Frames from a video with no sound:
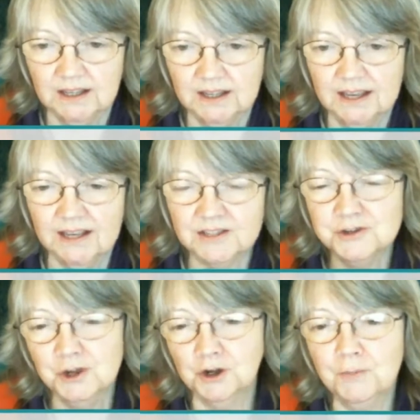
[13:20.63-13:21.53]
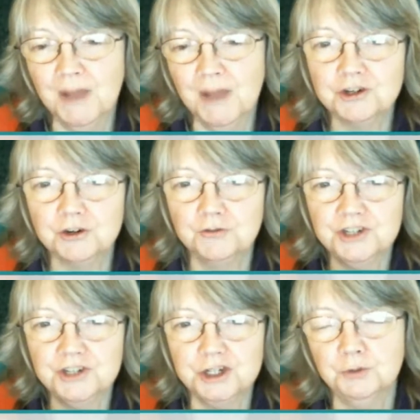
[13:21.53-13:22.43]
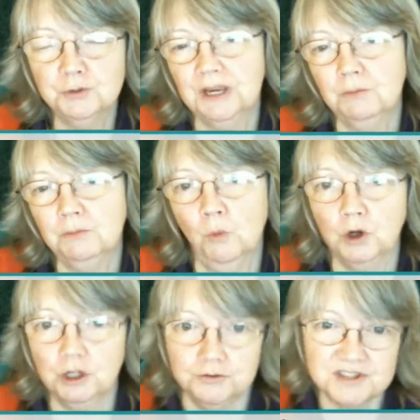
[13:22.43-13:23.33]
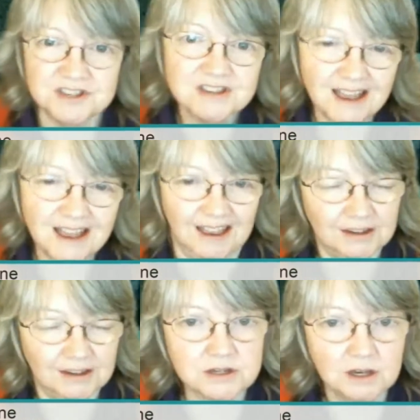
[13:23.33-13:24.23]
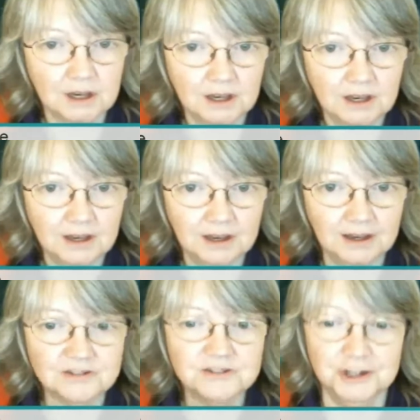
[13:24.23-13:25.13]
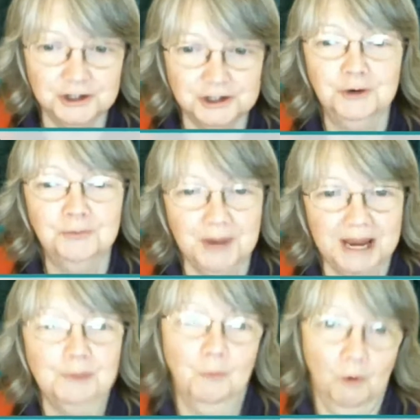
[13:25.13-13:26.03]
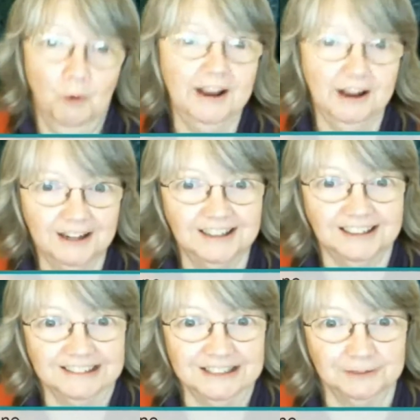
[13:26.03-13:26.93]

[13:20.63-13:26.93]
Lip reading: it's not a matter of did you mean what you said, it's did you mean what I heard?